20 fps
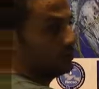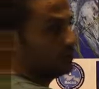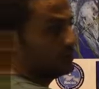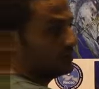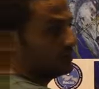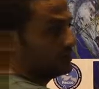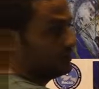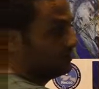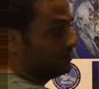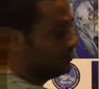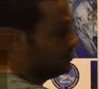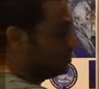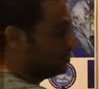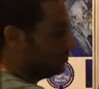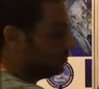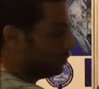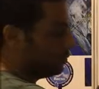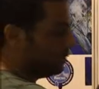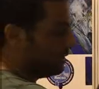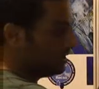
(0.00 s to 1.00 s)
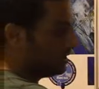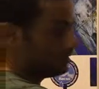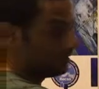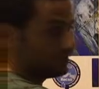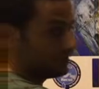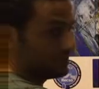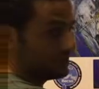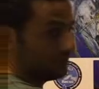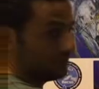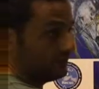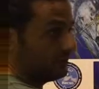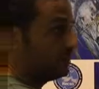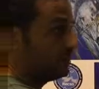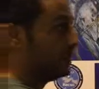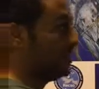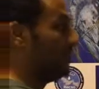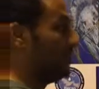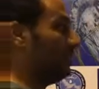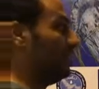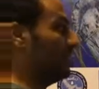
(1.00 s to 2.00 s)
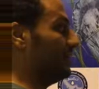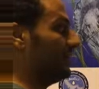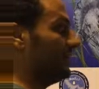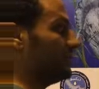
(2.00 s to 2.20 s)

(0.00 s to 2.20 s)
constant due to heat transfer, but